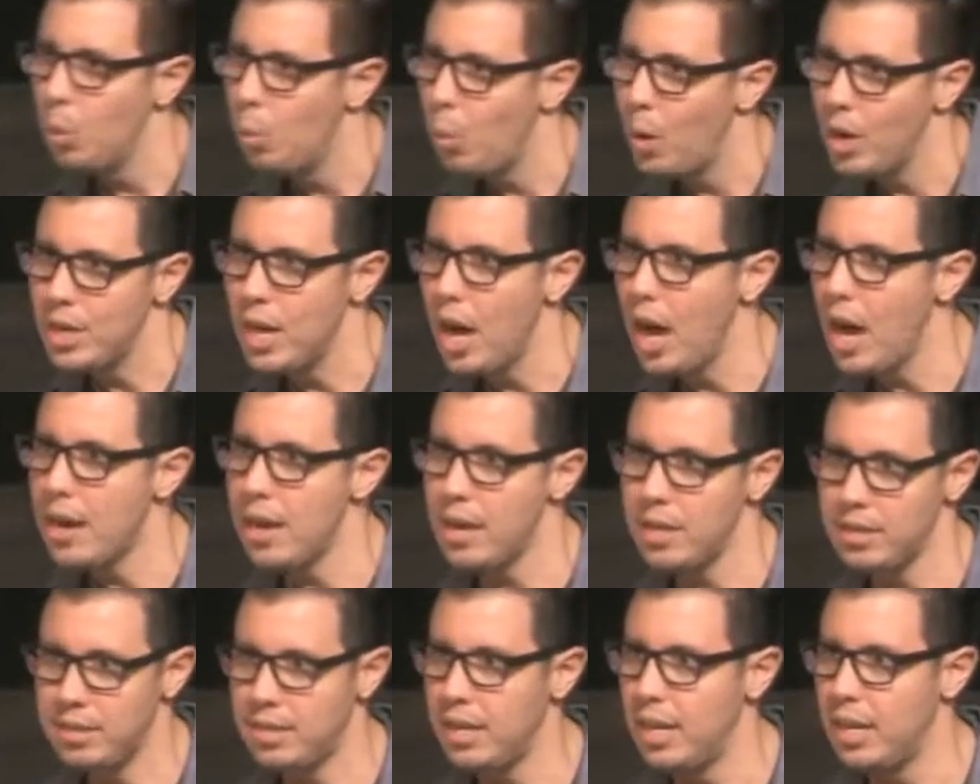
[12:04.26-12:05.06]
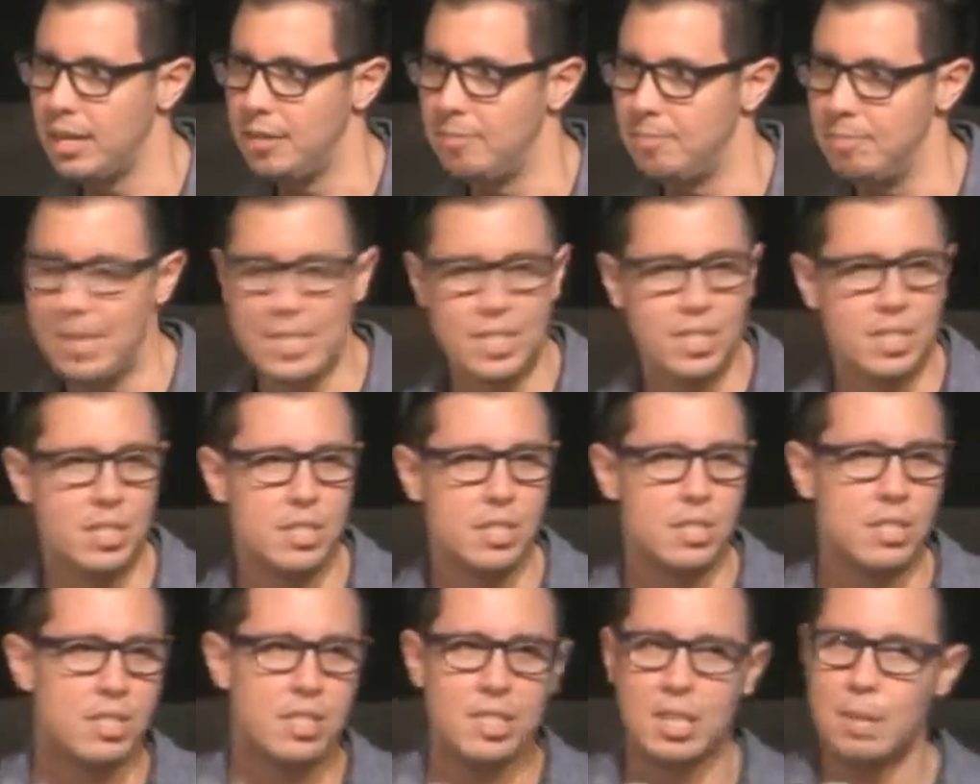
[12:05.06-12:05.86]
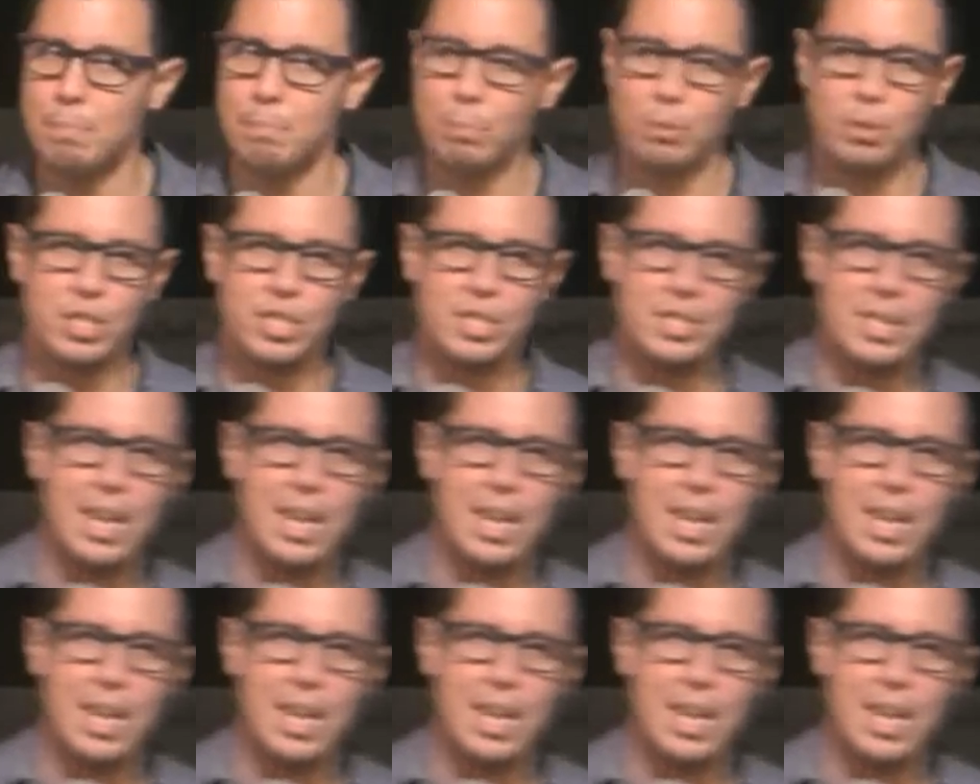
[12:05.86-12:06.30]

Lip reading: what God has done. It's as simple as